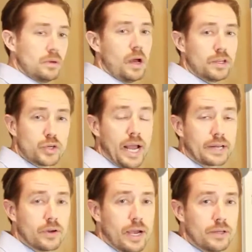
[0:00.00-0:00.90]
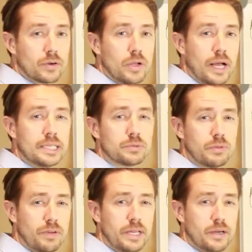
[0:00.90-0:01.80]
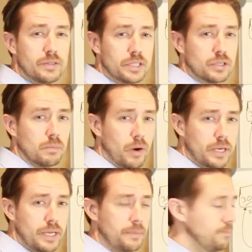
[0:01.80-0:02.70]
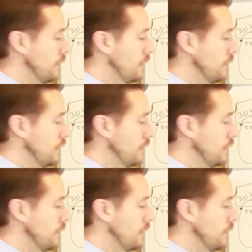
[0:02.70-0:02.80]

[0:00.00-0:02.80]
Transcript: attract your ideal clients with video and digital marketing.